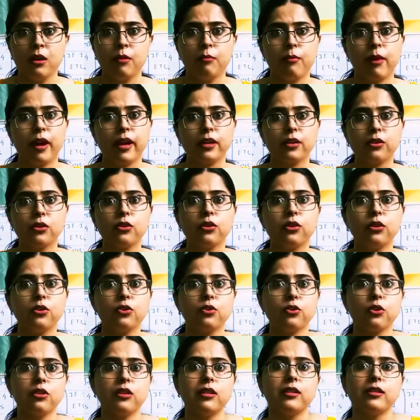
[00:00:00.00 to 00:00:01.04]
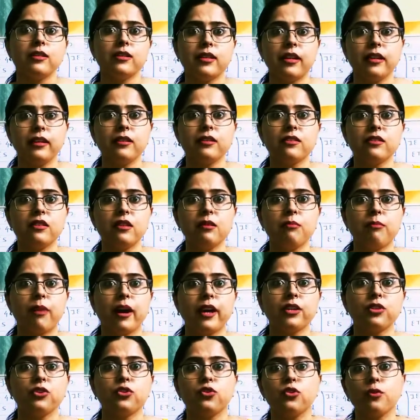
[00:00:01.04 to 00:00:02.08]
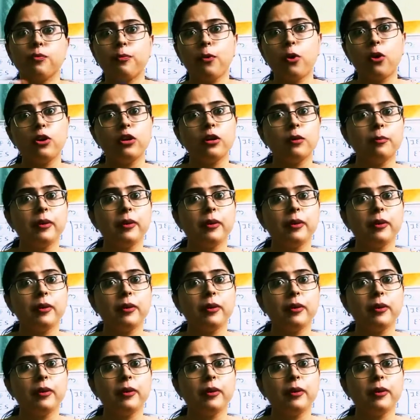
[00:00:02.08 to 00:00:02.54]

Microcontroller sends the byte to port